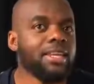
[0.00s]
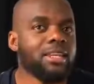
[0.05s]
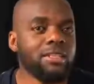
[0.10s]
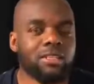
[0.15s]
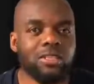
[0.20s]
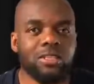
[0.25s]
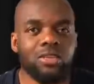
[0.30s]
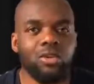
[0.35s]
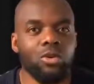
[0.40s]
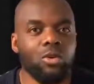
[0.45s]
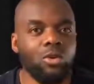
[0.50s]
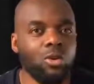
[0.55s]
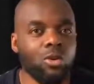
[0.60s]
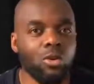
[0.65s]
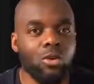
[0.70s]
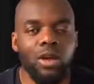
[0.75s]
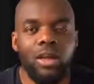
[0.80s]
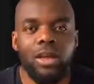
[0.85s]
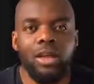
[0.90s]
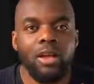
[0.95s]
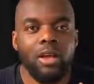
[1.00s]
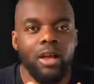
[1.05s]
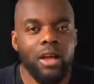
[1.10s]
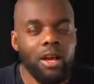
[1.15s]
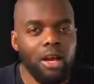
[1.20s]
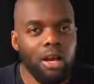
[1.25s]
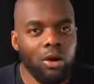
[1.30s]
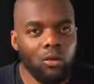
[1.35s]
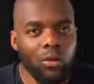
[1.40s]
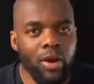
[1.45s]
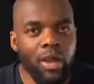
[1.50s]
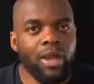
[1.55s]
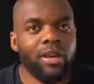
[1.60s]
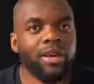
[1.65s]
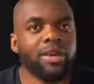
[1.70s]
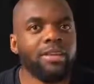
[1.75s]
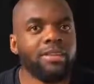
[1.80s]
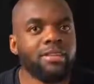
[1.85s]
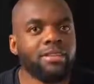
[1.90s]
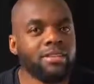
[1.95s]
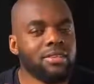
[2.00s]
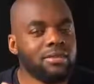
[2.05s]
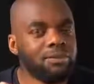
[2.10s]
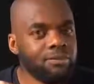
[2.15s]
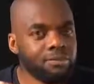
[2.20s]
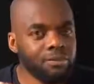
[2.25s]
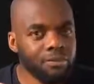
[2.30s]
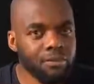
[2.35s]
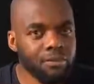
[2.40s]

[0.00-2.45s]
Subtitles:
just your awareness,